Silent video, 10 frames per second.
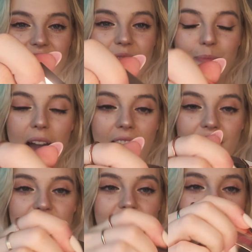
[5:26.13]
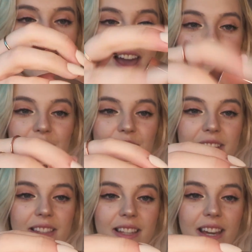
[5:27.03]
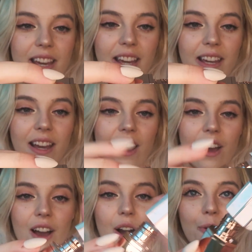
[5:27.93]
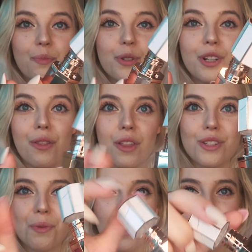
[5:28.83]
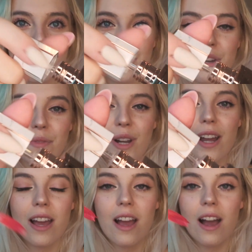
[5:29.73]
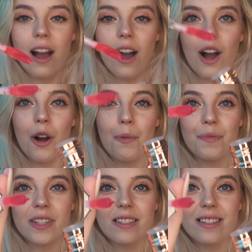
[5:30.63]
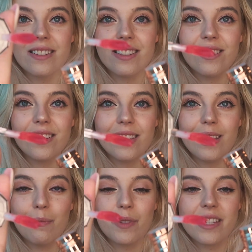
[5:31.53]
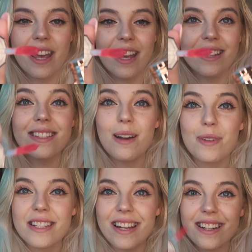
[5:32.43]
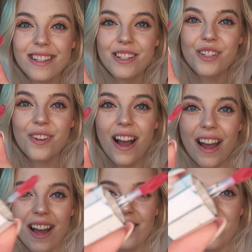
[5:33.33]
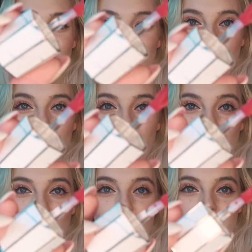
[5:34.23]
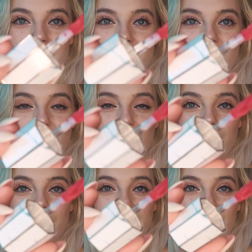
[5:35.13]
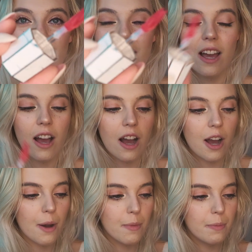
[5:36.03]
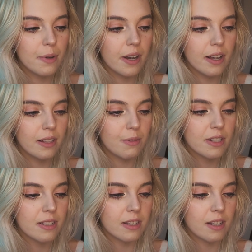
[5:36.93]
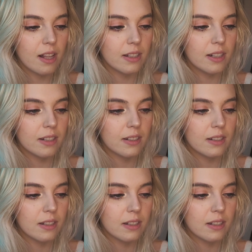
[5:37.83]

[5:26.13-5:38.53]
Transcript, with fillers: their packaging is everything. Oh, psh, this way, wow, Jennifer. Um, this is their little lip tint. I'm excited to try. I'll definitely be trying more on my Insta story, um, but I want to see the color.